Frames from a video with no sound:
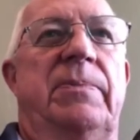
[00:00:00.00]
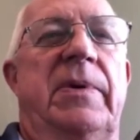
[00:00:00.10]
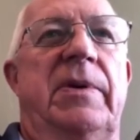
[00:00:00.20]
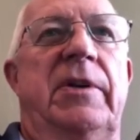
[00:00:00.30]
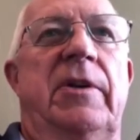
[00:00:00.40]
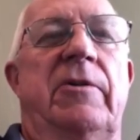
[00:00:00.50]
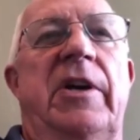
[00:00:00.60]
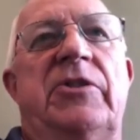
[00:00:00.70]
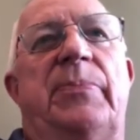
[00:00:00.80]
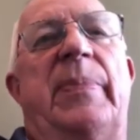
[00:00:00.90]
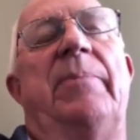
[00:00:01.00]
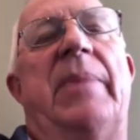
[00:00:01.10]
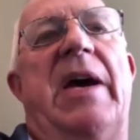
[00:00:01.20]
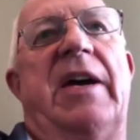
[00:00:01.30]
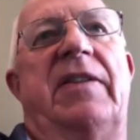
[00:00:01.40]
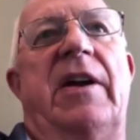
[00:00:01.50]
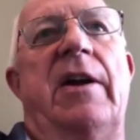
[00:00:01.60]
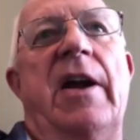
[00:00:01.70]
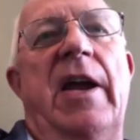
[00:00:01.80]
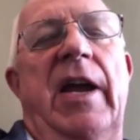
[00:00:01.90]
Uh, you know, he's been back there.
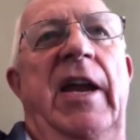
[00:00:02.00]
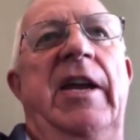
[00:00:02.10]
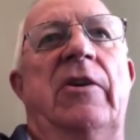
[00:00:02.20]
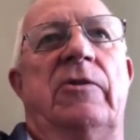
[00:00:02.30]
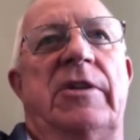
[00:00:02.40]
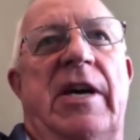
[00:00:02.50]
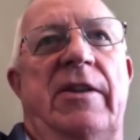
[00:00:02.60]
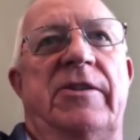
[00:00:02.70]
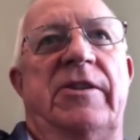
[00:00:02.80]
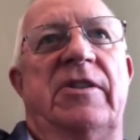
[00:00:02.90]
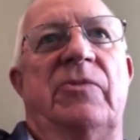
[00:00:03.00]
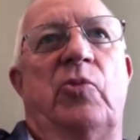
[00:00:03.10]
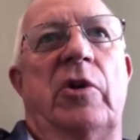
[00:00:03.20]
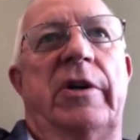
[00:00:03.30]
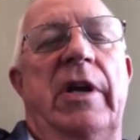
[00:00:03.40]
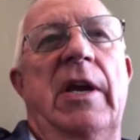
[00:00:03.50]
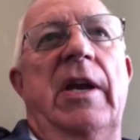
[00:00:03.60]
He knows how the system works.